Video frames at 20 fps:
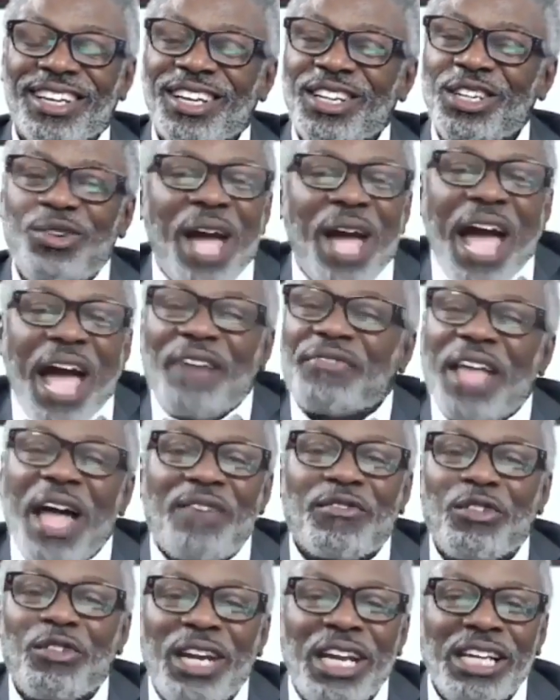You have to
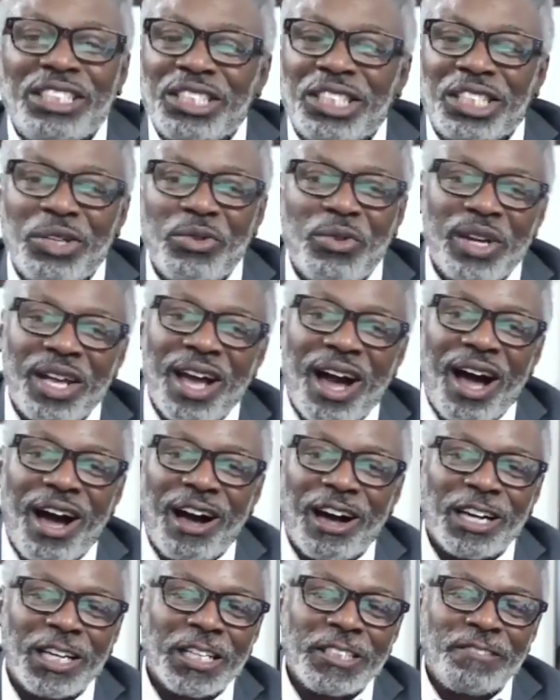have a relationship with
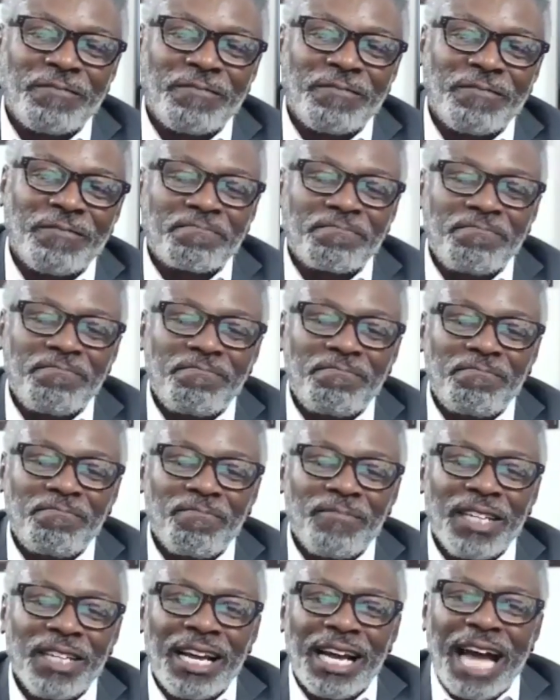God.
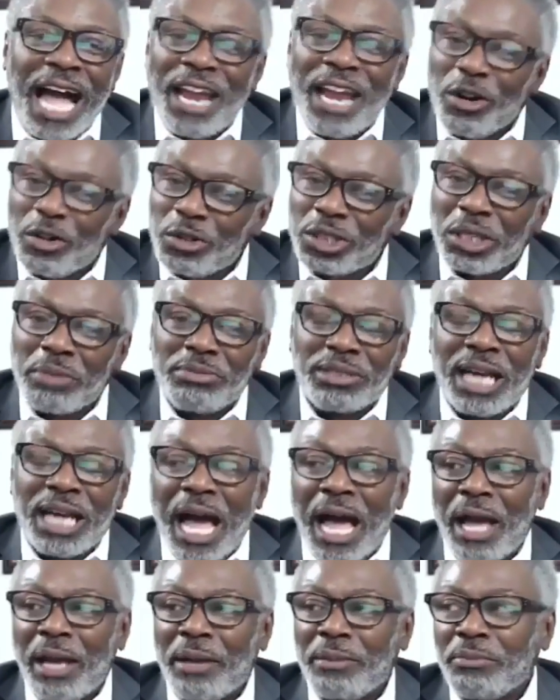I know
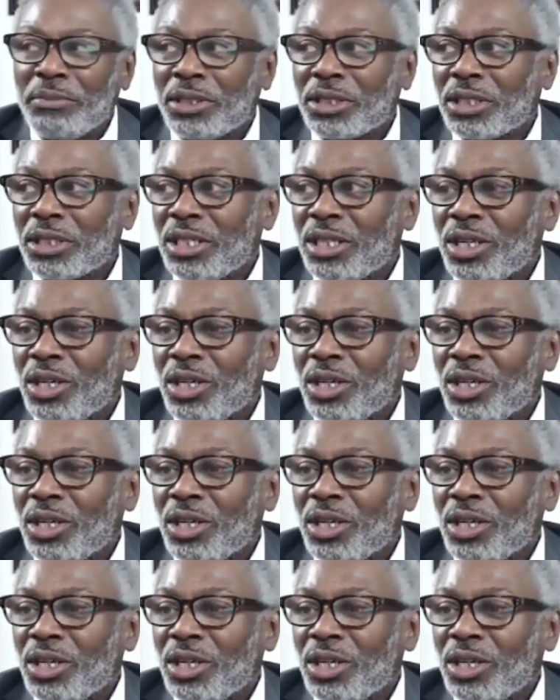sometimes